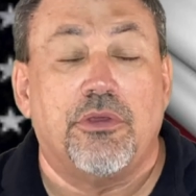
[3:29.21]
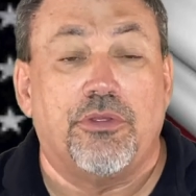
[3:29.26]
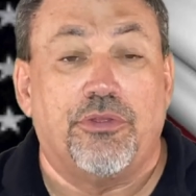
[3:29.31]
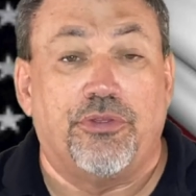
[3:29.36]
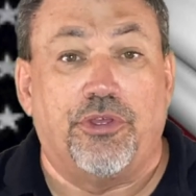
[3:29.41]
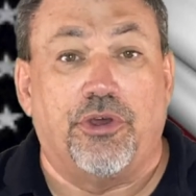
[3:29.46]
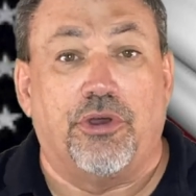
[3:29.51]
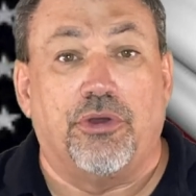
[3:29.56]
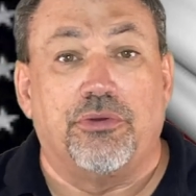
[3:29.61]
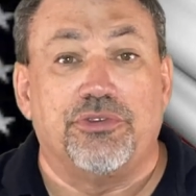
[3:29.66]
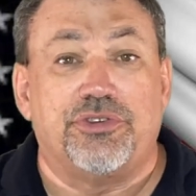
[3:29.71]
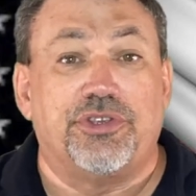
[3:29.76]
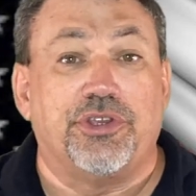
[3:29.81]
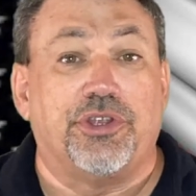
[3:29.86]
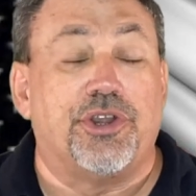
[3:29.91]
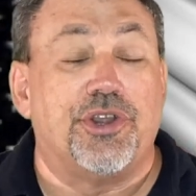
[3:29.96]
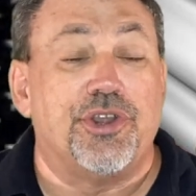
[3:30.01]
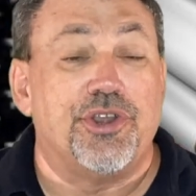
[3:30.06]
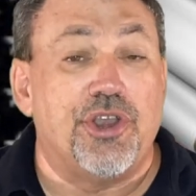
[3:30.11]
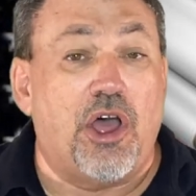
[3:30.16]
Those that
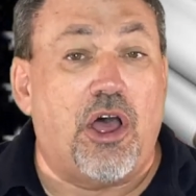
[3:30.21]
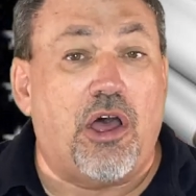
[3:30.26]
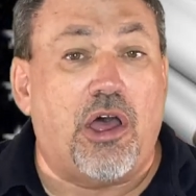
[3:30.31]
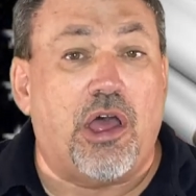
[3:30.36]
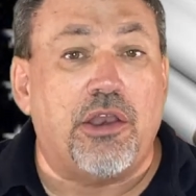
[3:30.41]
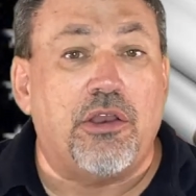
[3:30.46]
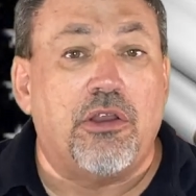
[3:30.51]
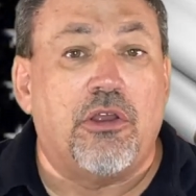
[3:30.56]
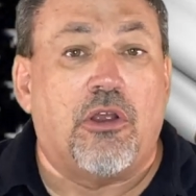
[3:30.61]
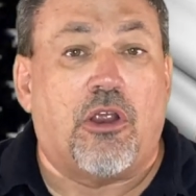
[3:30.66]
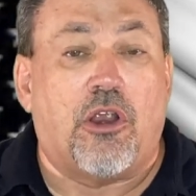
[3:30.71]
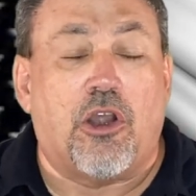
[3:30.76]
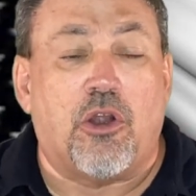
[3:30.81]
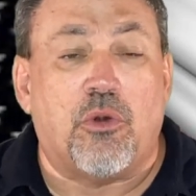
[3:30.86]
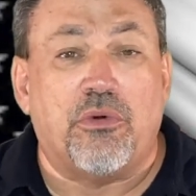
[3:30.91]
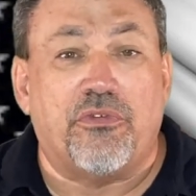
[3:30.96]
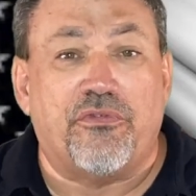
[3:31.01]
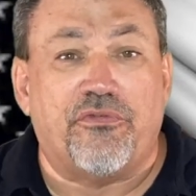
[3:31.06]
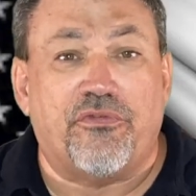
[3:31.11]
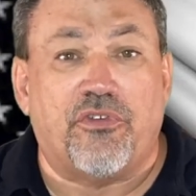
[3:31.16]
are not are
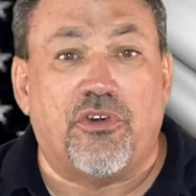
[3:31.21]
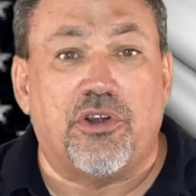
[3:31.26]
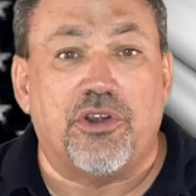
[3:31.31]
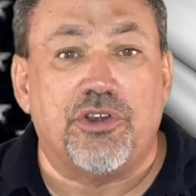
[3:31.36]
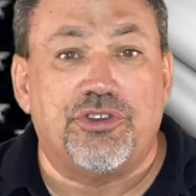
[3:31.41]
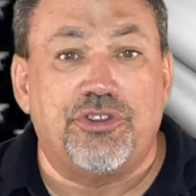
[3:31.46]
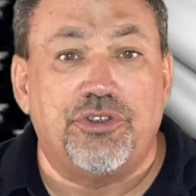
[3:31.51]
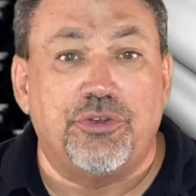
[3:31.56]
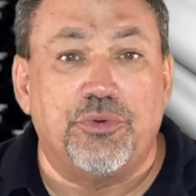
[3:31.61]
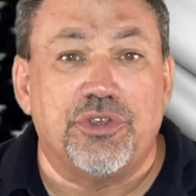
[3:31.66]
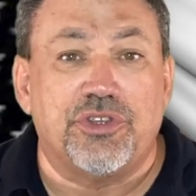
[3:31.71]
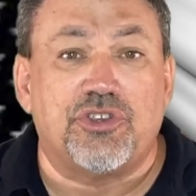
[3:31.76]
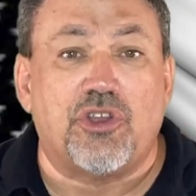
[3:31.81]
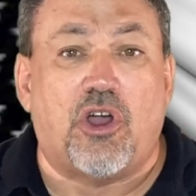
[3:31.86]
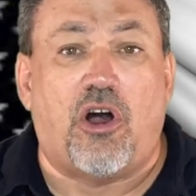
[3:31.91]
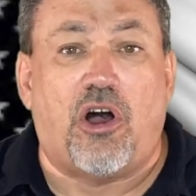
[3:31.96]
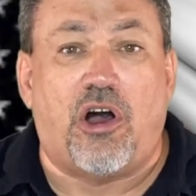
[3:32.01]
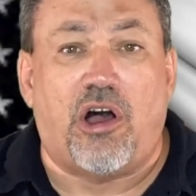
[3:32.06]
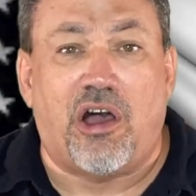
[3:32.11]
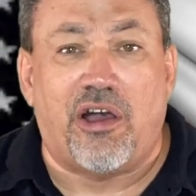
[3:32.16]
referred to as
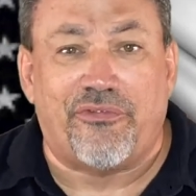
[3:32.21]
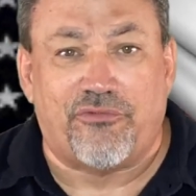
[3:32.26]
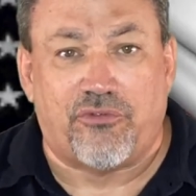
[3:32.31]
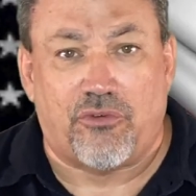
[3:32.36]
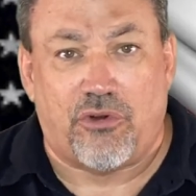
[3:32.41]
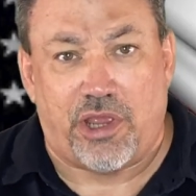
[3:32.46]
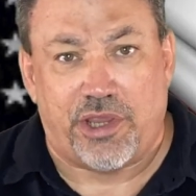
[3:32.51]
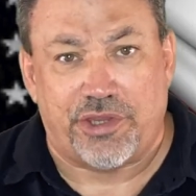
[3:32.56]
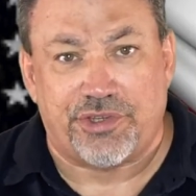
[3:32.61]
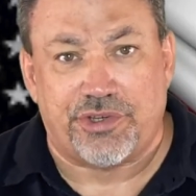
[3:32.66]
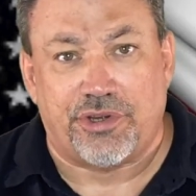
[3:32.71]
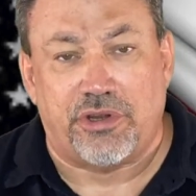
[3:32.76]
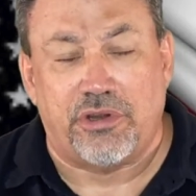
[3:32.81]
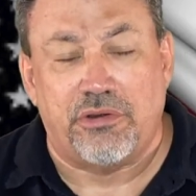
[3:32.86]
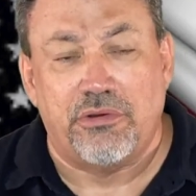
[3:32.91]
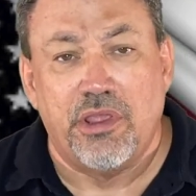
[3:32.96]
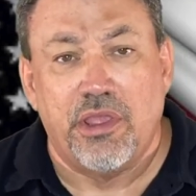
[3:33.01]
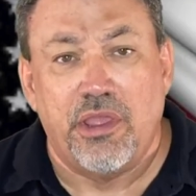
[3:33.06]
off roster.